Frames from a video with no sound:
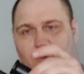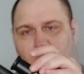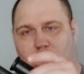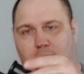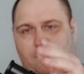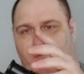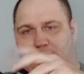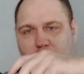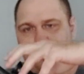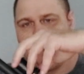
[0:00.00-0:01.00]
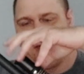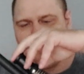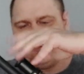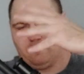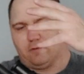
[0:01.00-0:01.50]
Little front
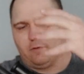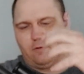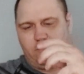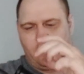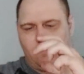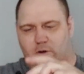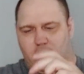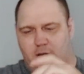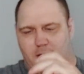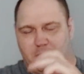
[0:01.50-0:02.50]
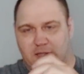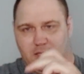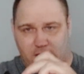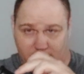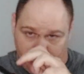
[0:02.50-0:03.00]
piece for the 1301. I
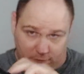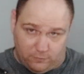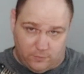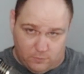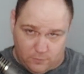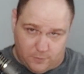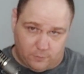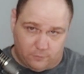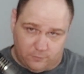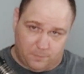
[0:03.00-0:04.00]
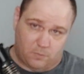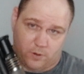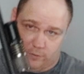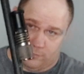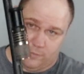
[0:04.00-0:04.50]
believe this is the only thing that
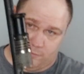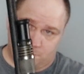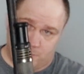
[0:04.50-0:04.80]
separates this